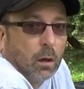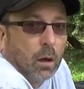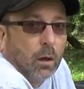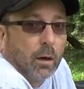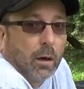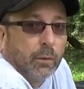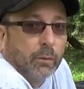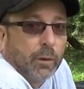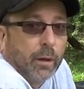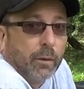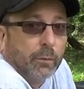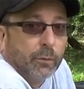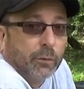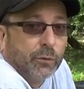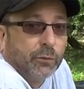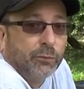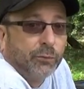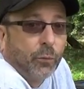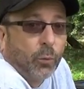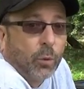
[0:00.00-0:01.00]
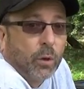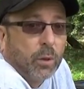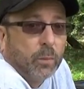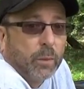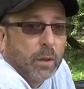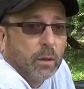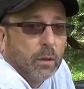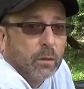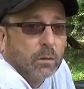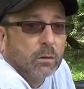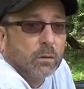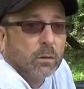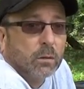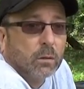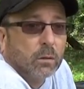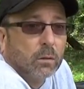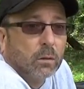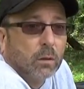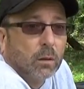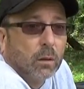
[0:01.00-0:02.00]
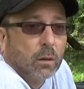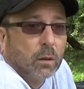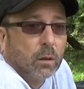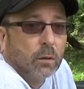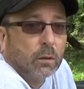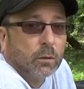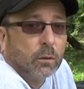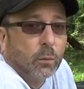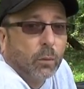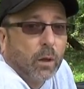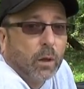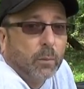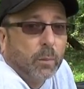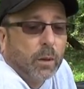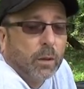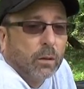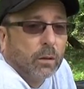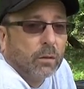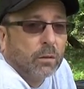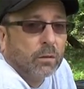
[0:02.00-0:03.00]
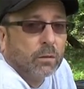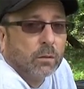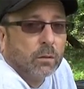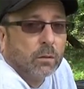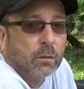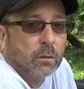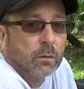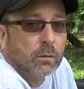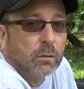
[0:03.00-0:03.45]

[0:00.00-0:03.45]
All right, well that was 40 minutes on 20 meters